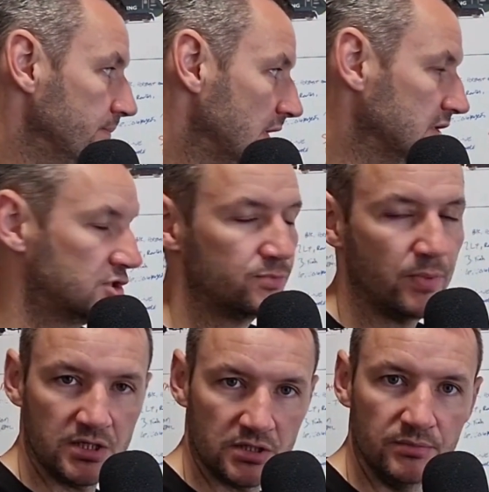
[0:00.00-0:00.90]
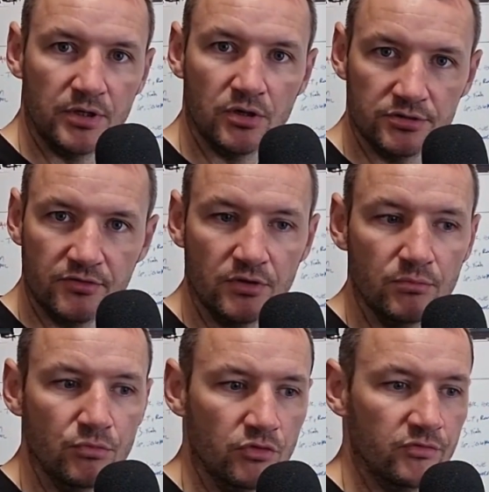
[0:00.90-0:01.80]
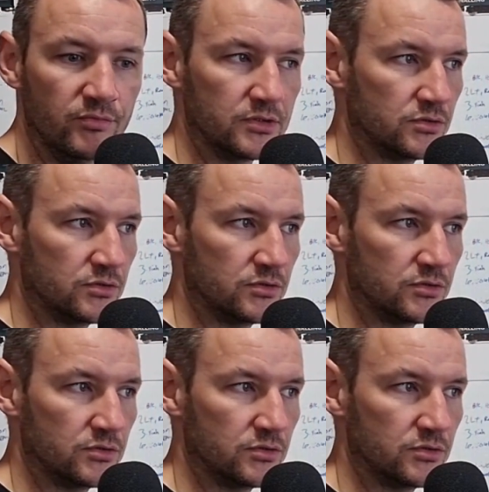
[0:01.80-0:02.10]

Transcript: especially because you've got the movement,